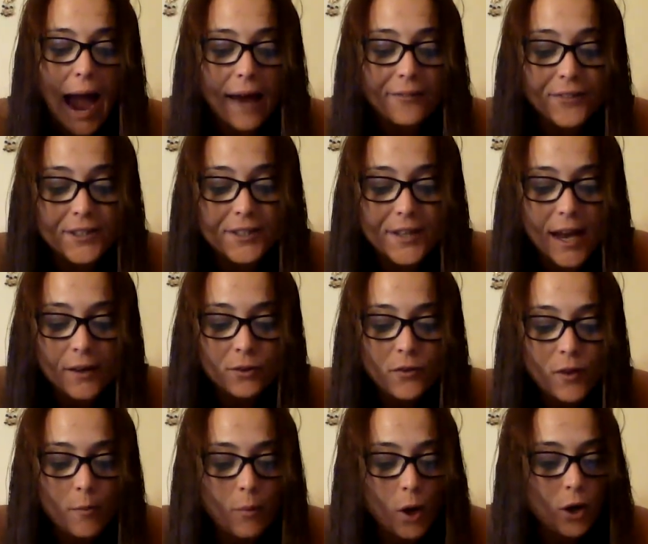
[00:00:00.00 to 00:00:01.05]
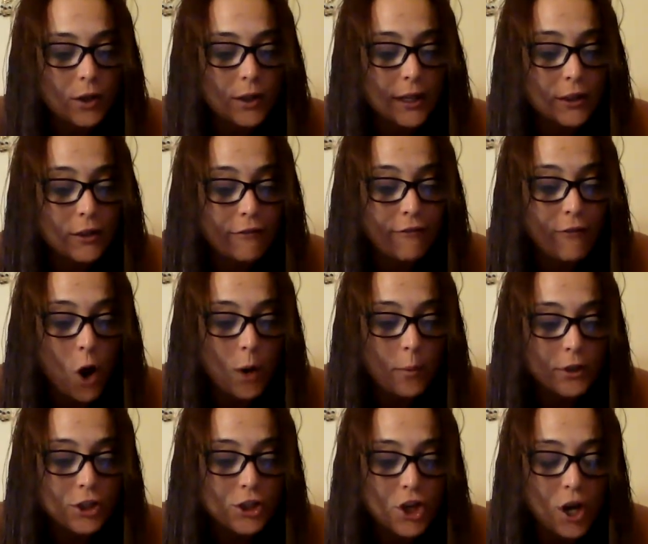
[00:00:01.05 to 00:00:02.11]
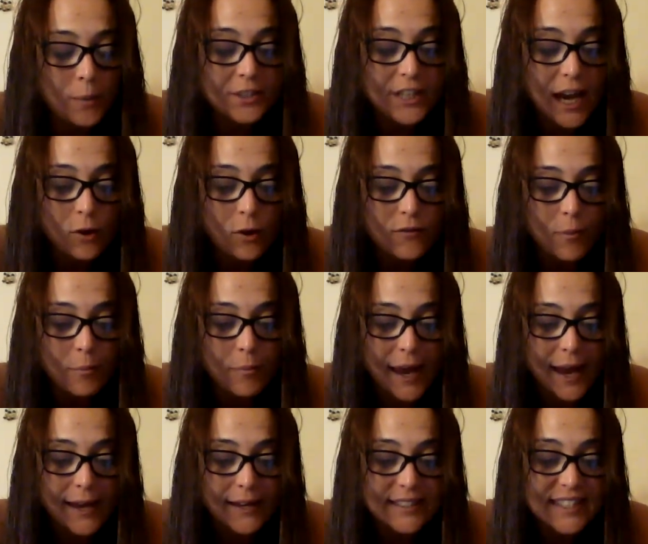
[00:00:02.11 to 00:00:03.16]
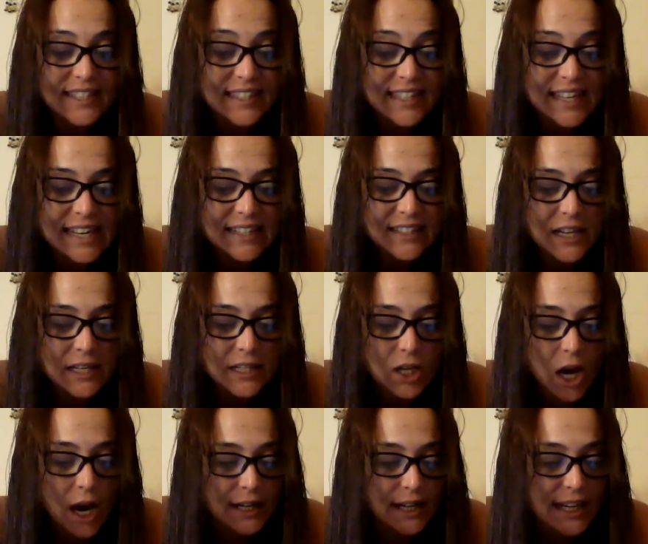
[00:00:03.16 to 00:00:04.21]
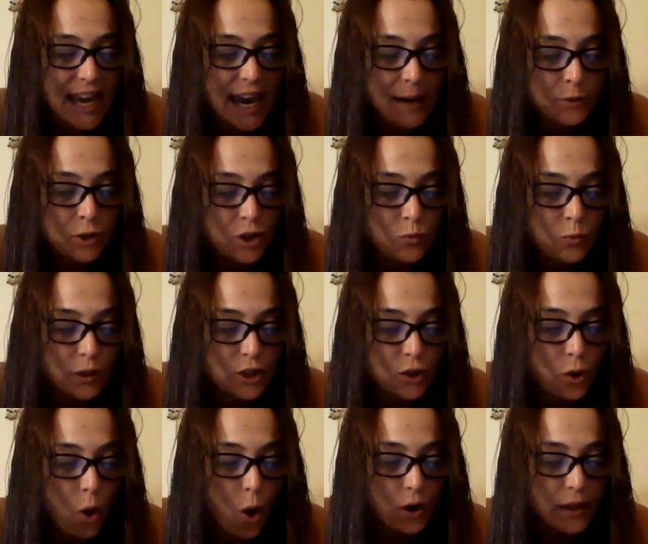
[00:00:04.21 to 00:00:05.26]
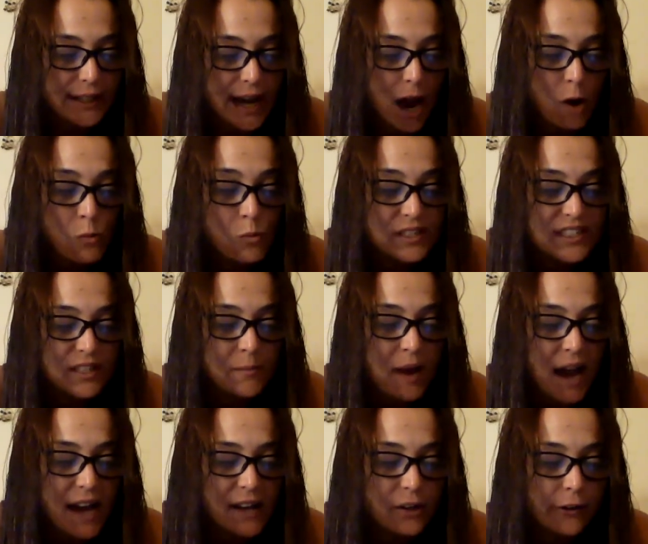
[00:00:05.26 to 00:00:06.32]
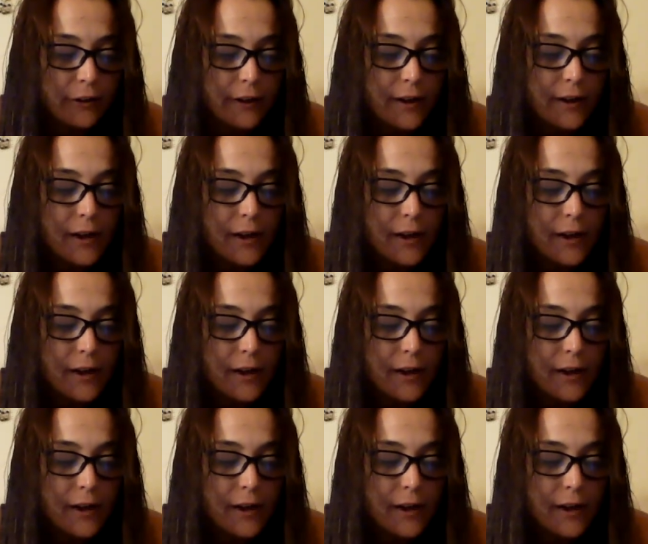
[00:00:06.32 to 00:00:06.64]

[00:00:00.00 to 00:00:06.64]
At the sound of the barking, the farmer jumped out of the bed, seized his gun, and came to the window calling out, What's the matter?